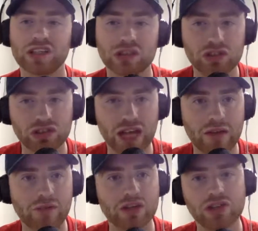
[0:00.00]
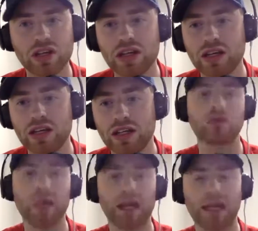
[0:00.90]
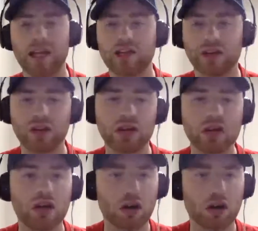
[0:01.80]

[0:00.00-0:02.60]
So just average, assured back there. So